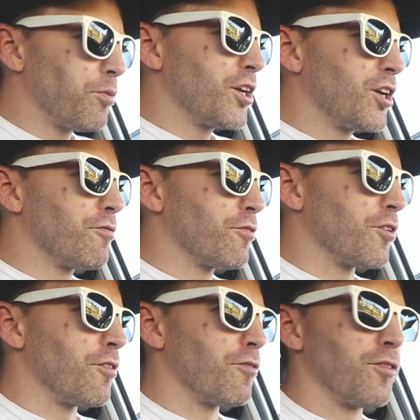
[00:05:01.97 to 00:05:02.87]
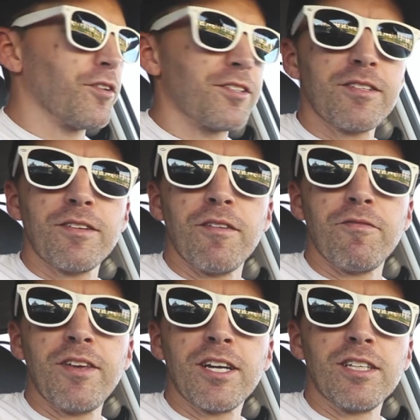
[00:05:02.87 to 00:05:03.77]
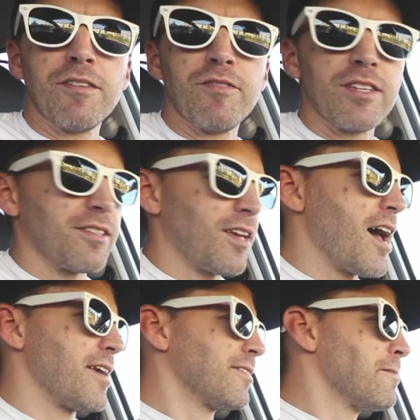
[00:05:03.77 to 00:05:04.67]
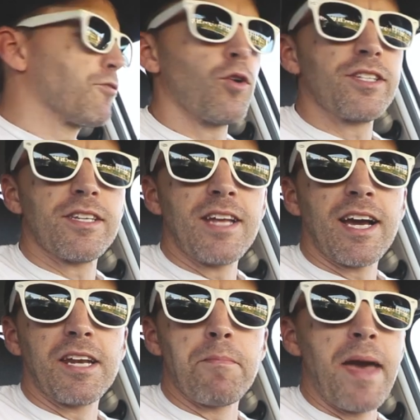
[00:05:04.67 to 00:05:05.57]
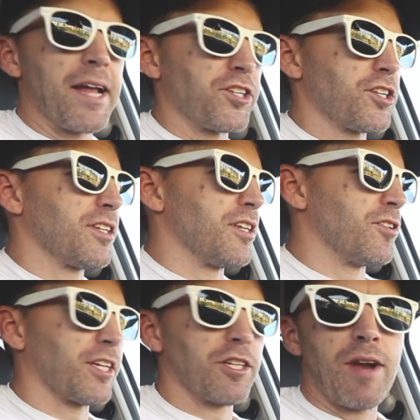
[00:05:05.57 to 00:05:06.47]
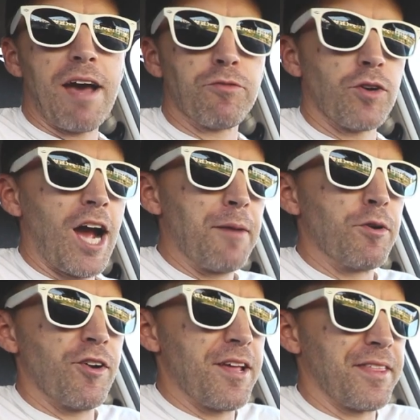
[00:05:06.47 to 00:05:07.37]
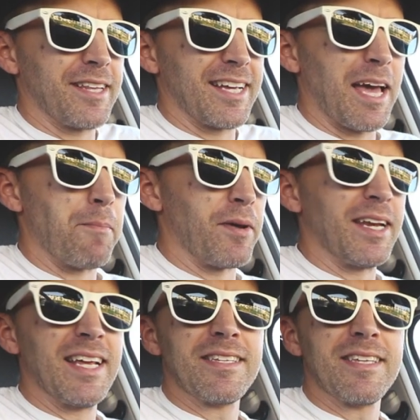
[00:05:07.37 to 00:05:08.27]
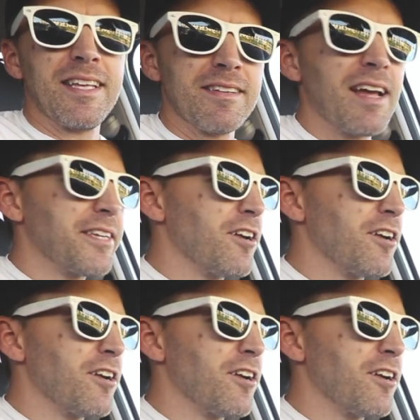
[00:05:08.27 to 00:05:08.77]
pretty good for, for this, a vehicle of this size. Of course, it's not gonna match, you know, like the RAV4 hybrid or anything like that, but it's, it's not